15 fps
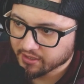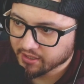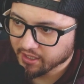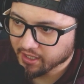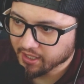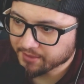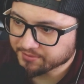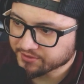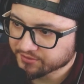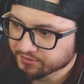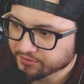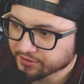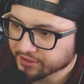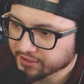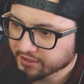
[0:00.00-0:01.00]

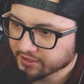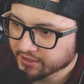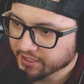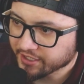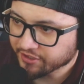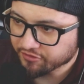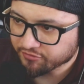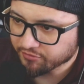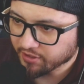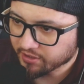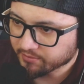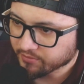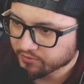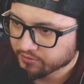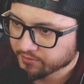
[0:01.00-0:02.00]
absolutely
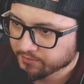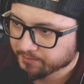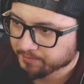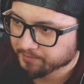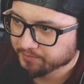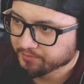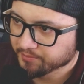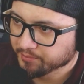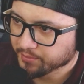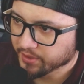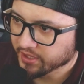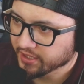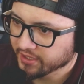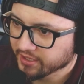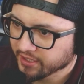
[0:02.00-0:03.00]
incredible.
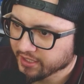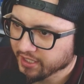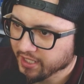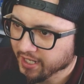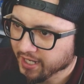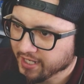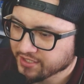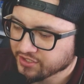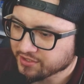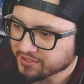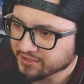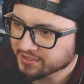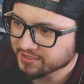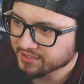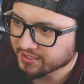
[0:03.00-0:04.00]
But as you can
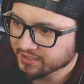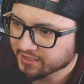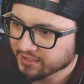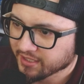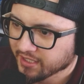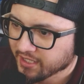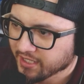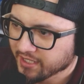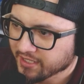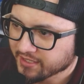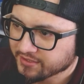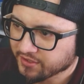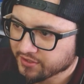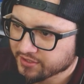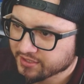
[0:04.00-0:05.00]
see, it
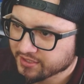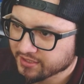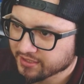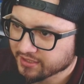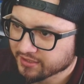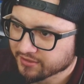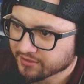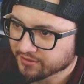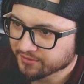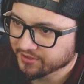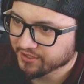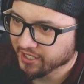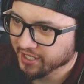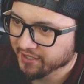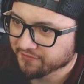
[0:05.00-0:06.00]
starts, you know,
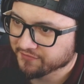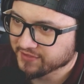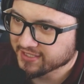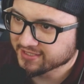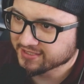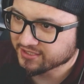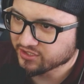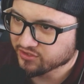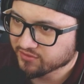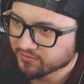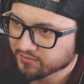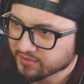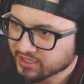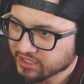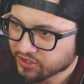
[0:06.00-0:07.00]
you have these
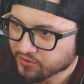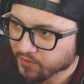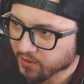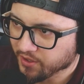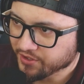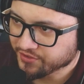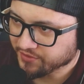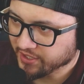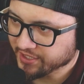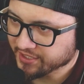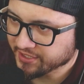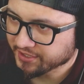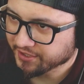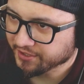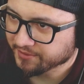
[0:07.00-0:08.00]
TURs right
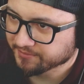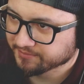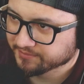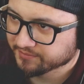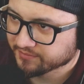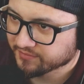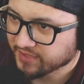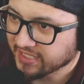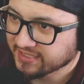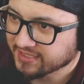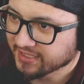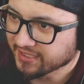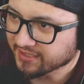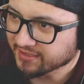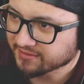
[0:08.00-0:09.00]
here. That's
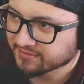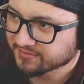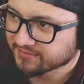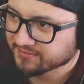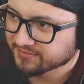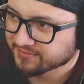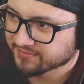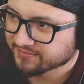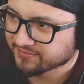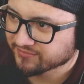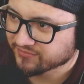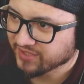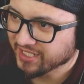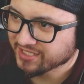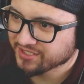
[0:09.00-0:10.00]
it.
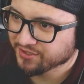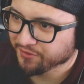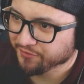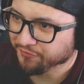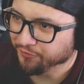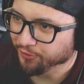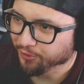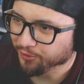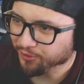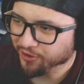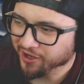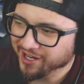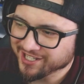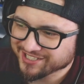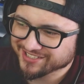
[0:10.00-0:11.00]
That's your full
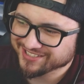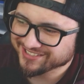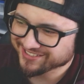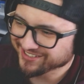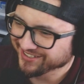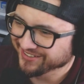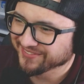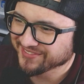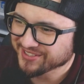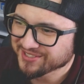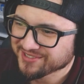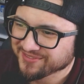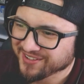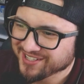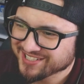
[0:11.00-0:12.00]
roster of
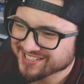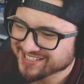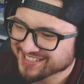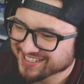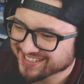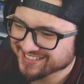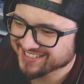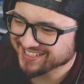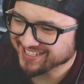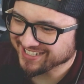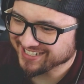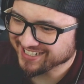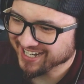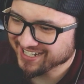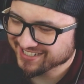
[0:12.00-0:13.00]
Universe 6
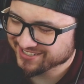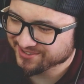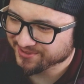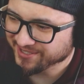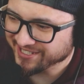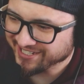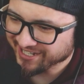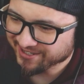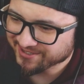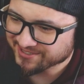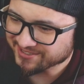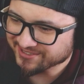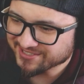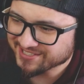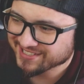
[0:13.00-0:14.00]
category
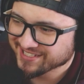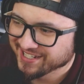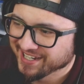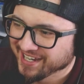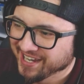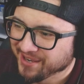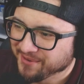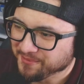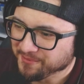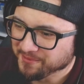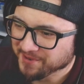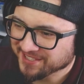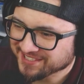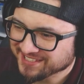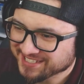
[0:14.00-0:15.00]
characters
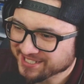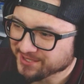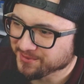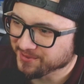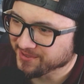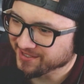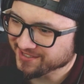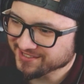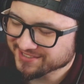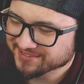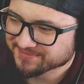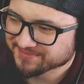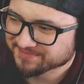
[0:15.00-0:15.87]
with TURs.